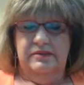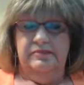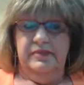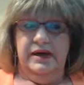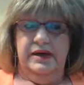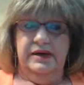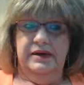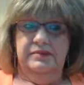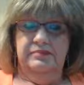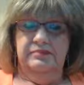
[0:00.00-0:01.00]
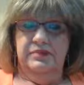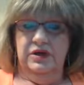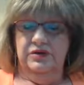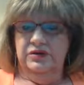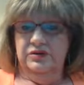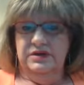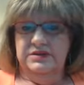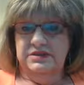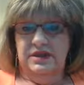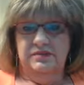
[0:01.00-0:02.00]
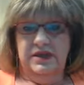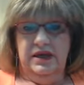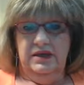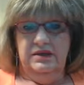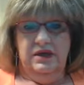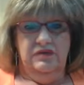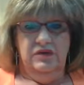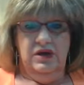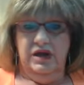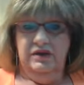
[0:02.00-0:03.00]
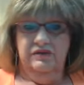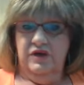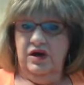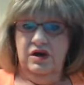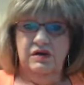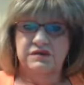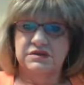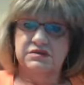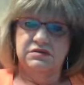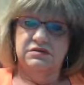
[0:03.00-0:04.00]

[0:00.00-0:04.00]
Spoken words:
My mother and stepdad never got involved